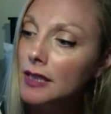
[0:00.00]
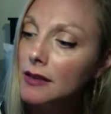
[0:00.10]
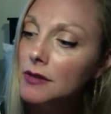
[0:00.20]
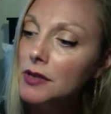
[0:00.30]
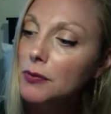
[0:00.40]

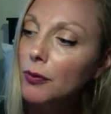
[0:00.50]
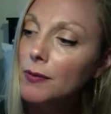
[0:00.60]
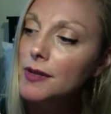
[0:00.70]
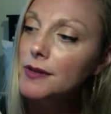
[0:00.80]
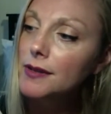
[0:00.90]
there's this
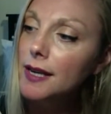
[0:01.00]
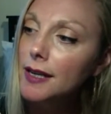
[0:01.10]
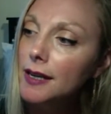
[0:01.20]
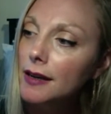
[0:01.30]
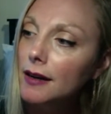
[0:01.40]
woman
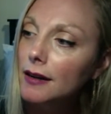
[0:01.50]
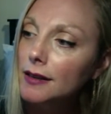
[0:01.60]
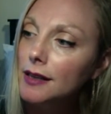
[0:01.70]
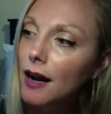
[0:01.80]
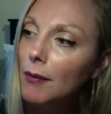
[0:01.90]
standing
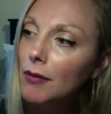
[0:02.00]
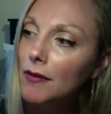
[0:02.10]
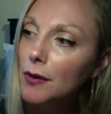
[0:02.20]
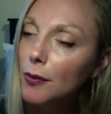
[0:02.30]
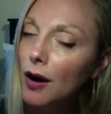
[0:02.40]
on top
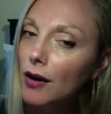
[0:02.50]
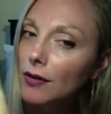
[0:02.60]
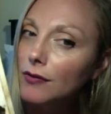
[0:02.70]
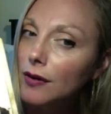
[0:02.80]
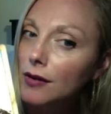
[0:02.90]
of the
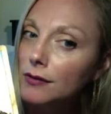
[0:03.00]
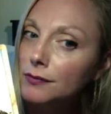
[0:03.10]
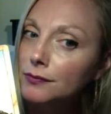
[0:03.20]
waterfall,